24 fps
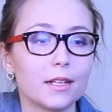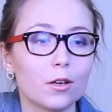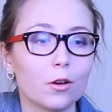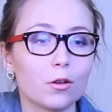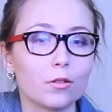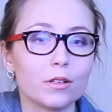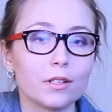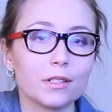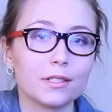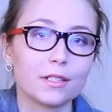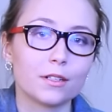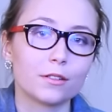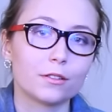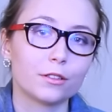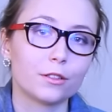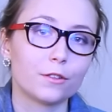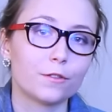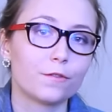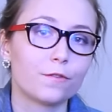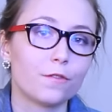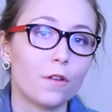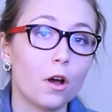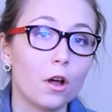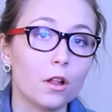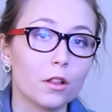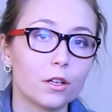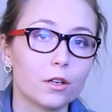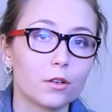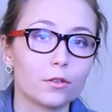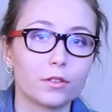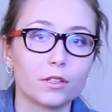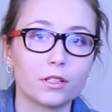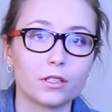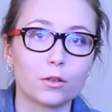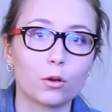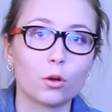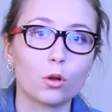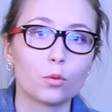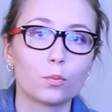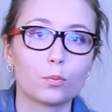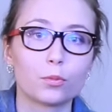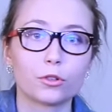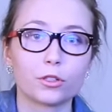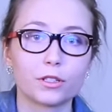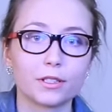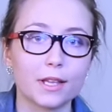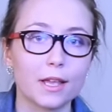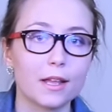they don't necessarily follow this whole
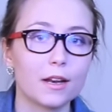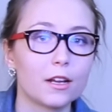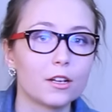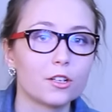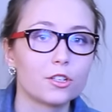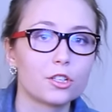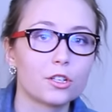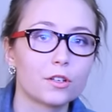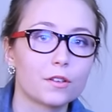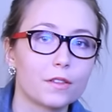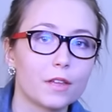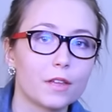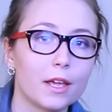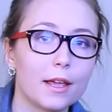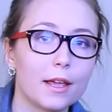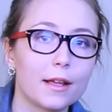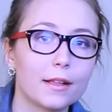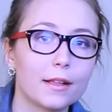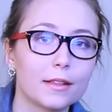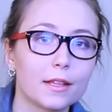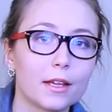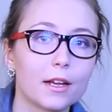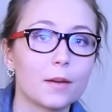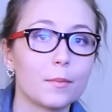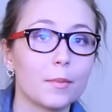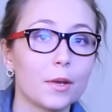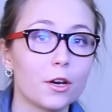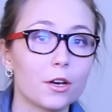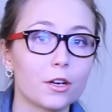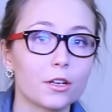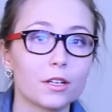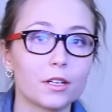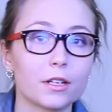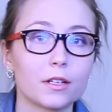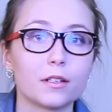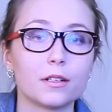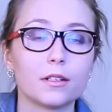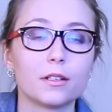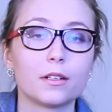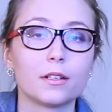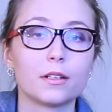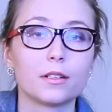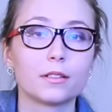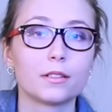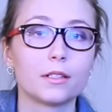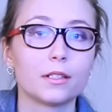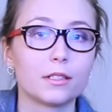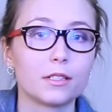percentage thing that
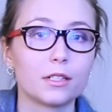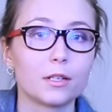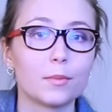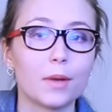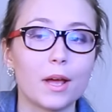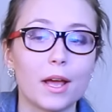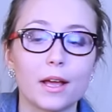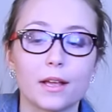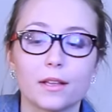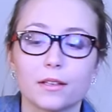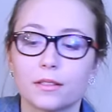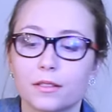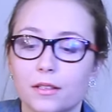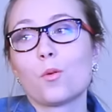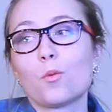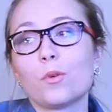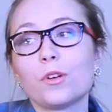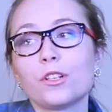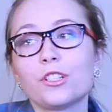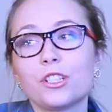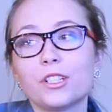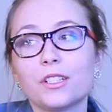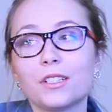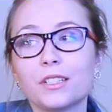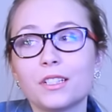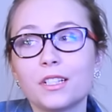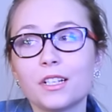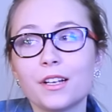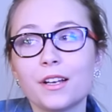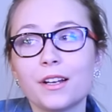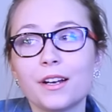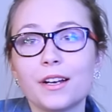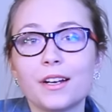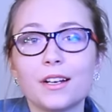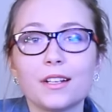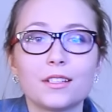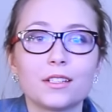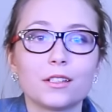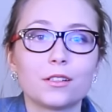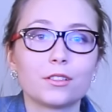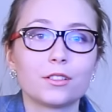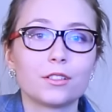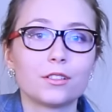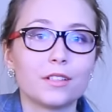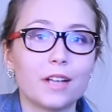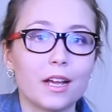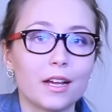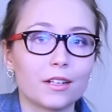American system has, which is good and it's
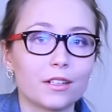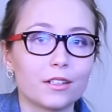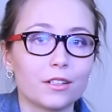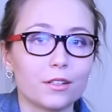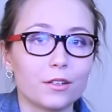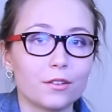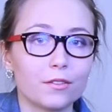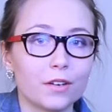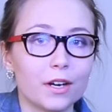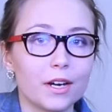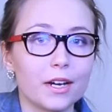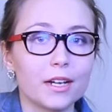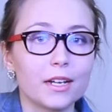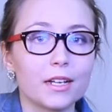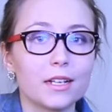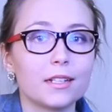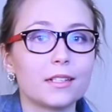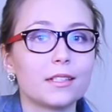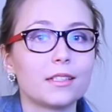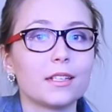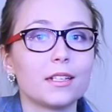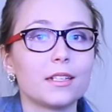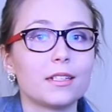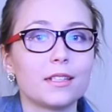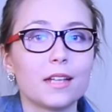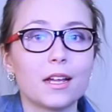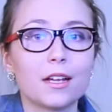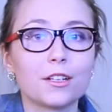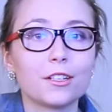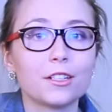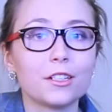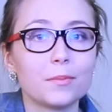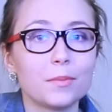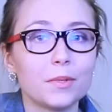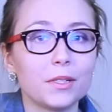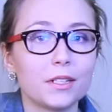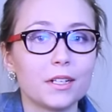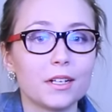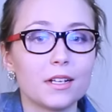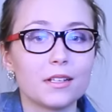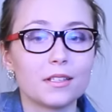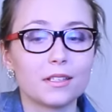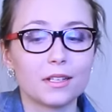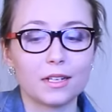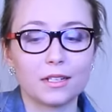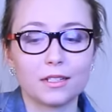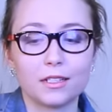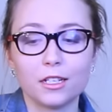also not good, right? It's not good
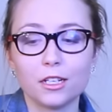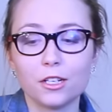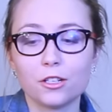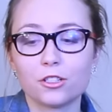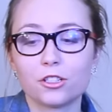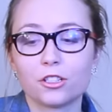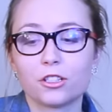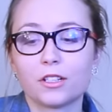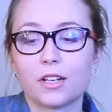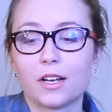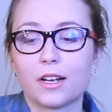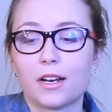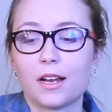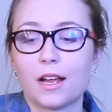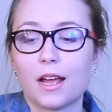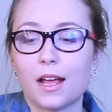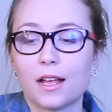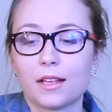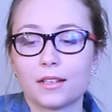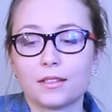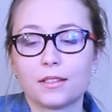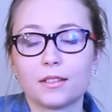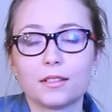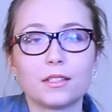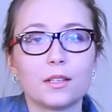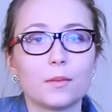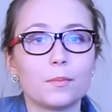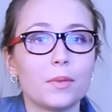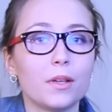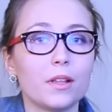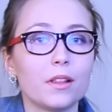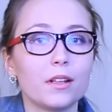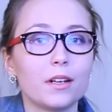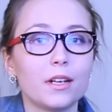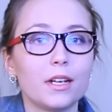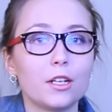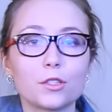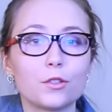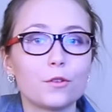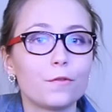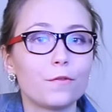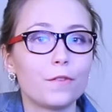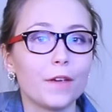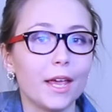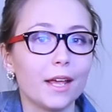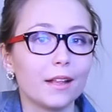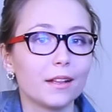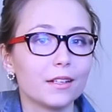because a teacher kind of has this ability to
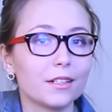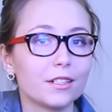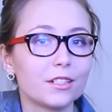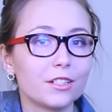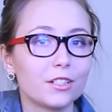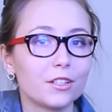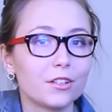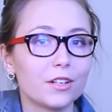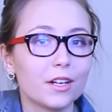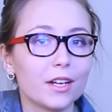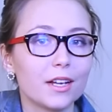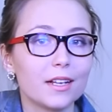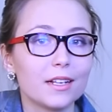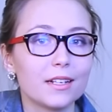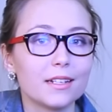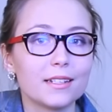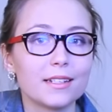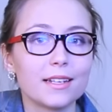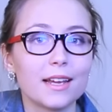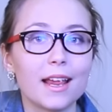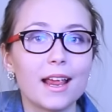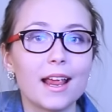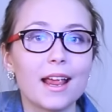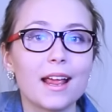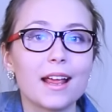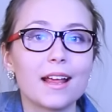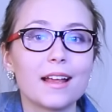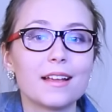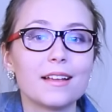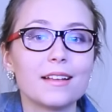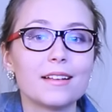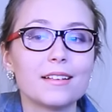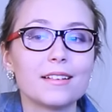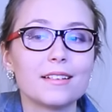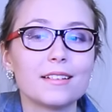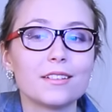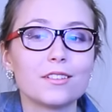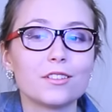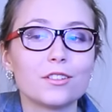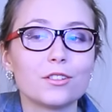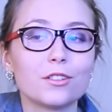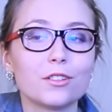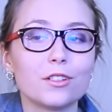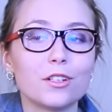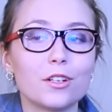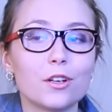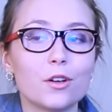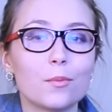fail a student and,
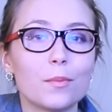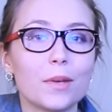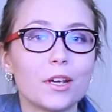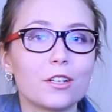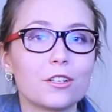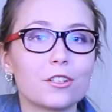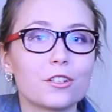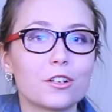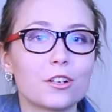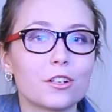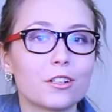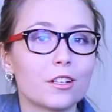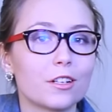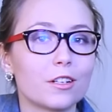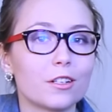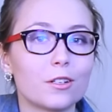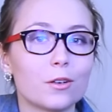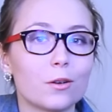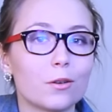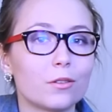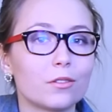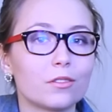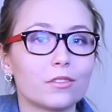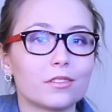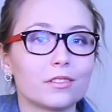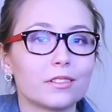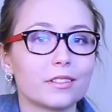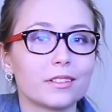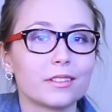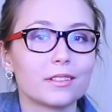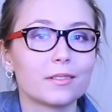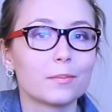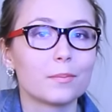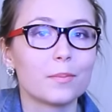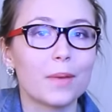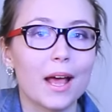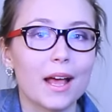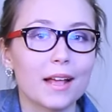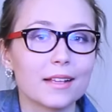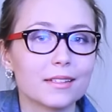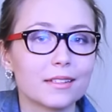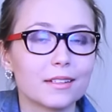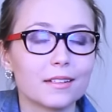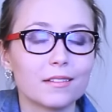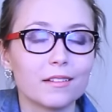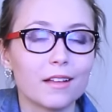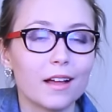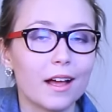you know, make sure they don't pass
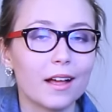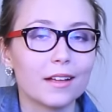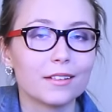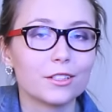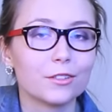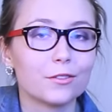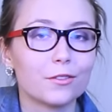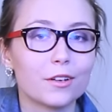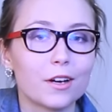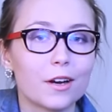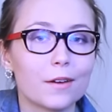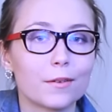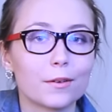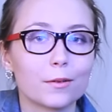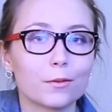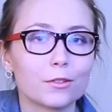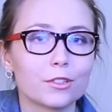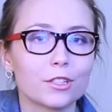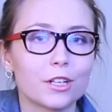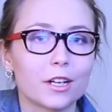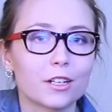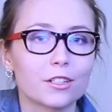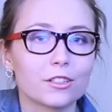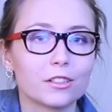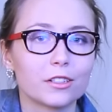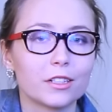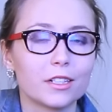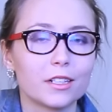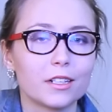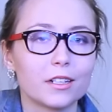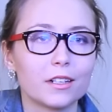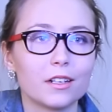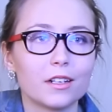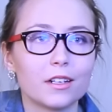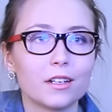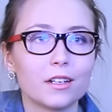the class or whatever, which actually,